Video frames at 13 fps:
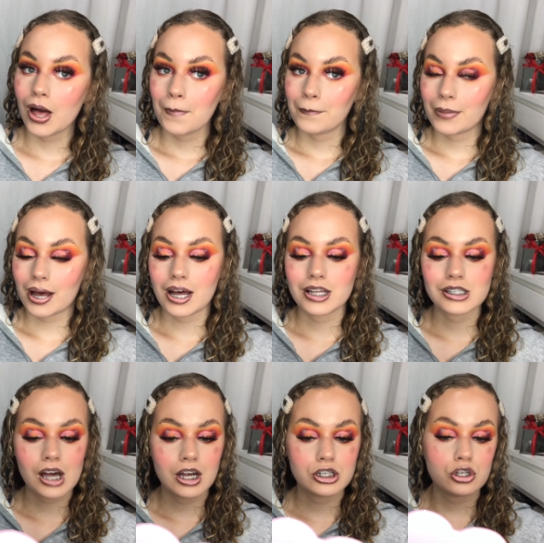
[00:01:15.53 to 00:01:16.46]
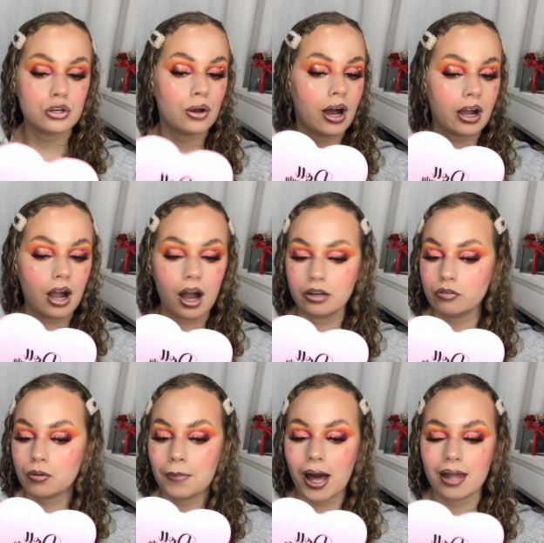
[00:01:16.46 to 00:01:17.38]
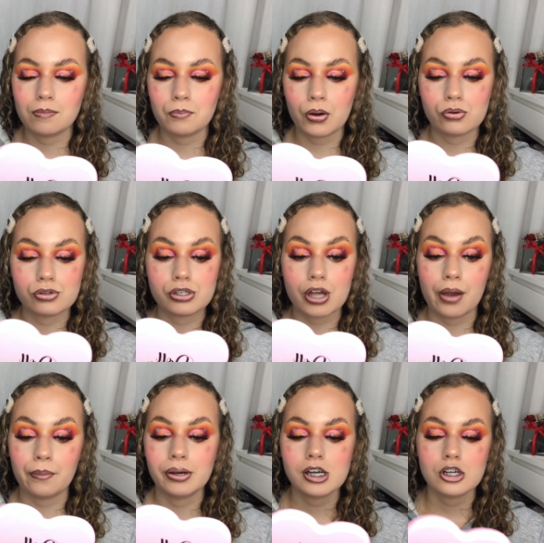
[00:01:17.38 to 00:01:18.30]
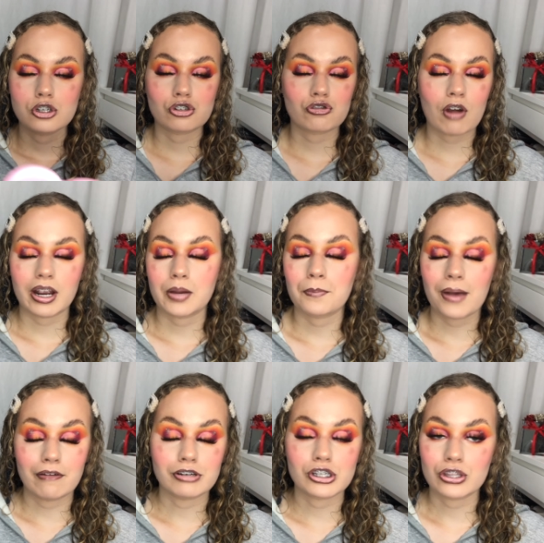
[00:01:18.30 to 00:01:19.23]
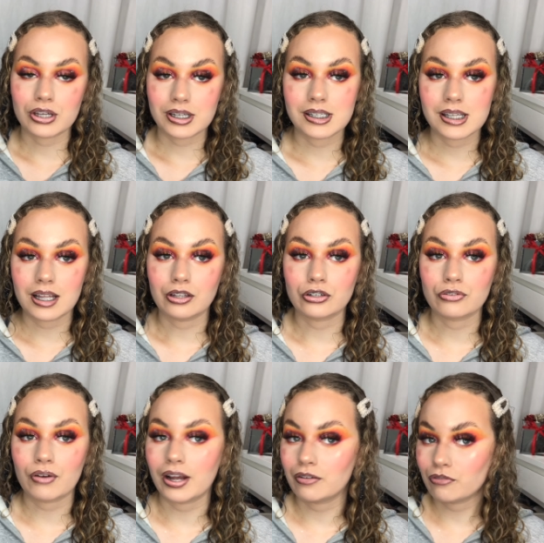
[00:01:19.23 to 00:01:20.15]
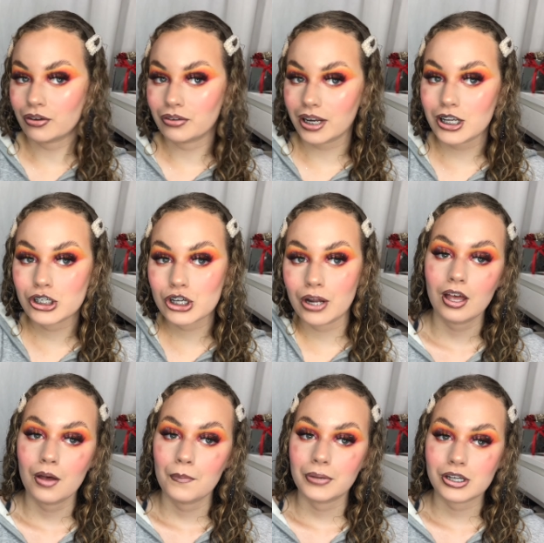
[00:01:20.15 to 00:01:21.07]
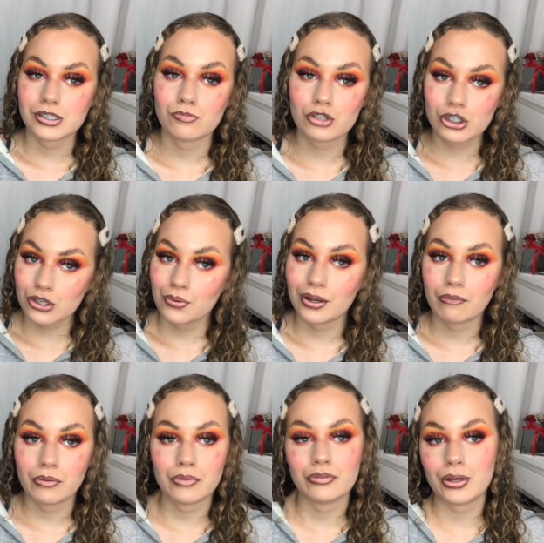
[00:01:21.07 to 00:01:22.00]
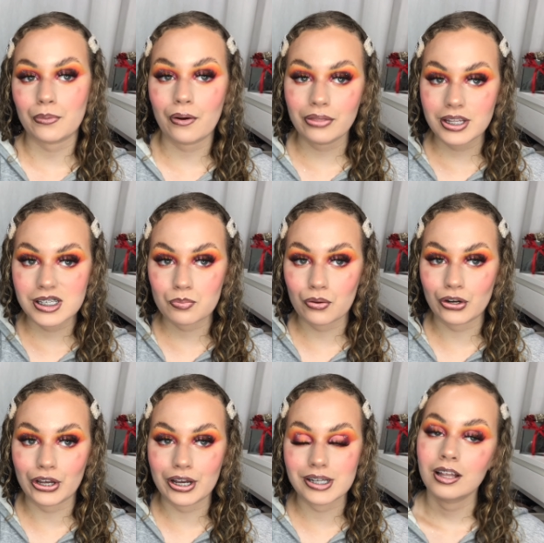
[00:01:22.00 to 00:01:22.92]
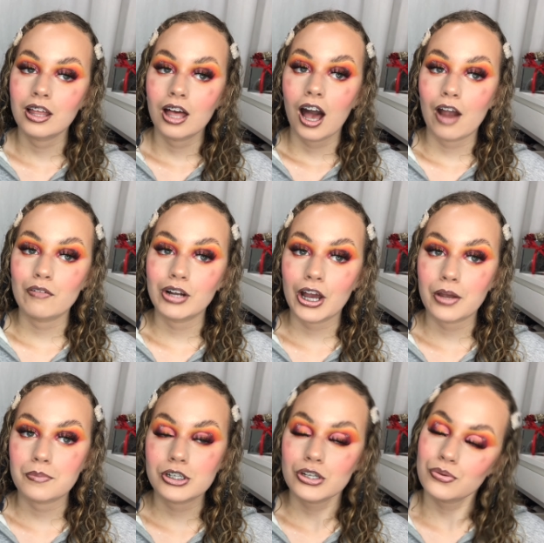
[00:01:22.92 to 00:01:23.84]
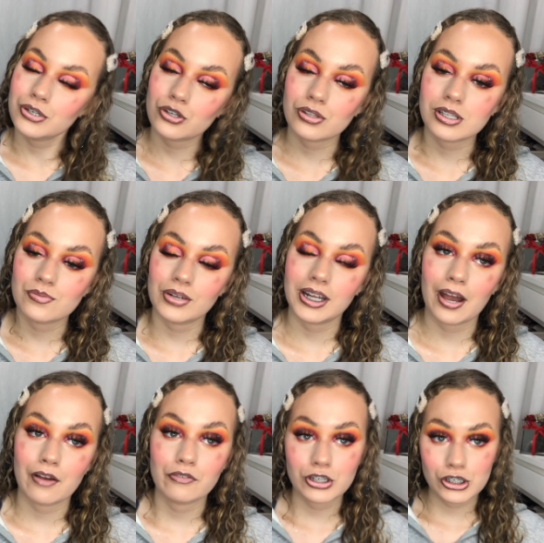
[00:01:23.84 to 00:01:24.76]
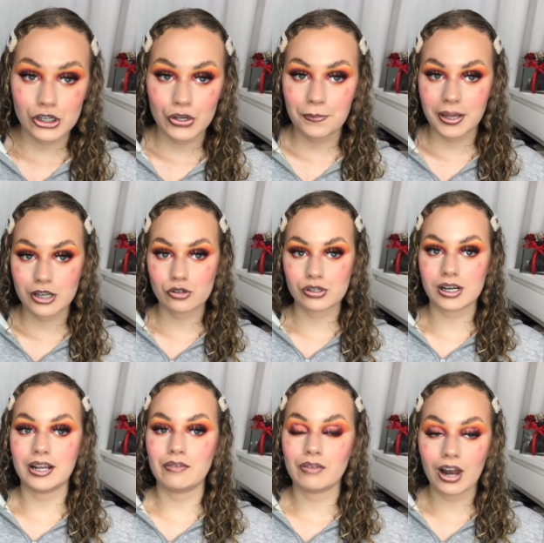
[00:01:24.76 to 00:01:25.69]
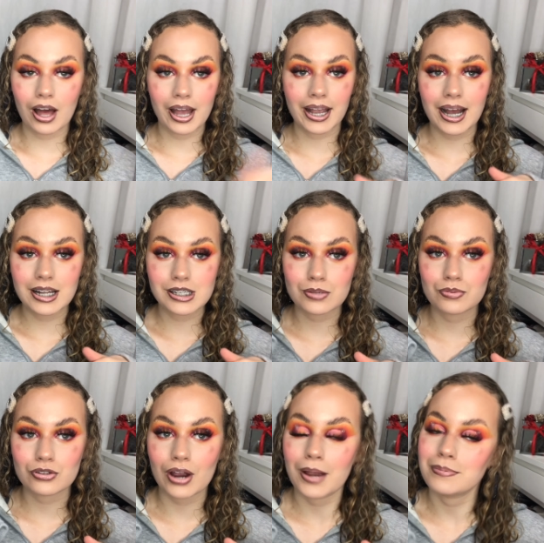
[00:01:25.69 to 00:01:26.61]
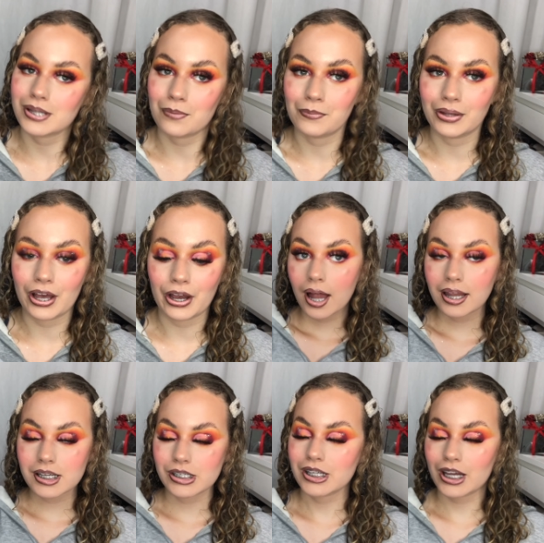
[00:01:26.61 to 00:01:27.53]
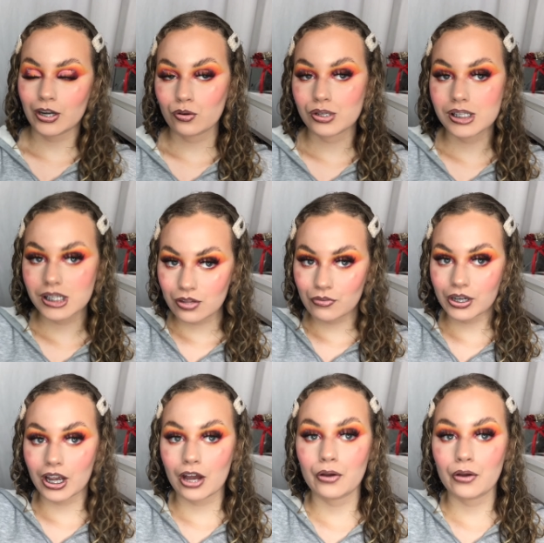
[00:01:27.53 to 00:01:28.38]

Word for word: but I do kind of compare them but also just try and compare it to the Conceal and Define foundation because I'm just doing a review on this product. I really hope you do enjoy this video. If you do make sure to leave a like and subscribe down below. Let's get on to the video.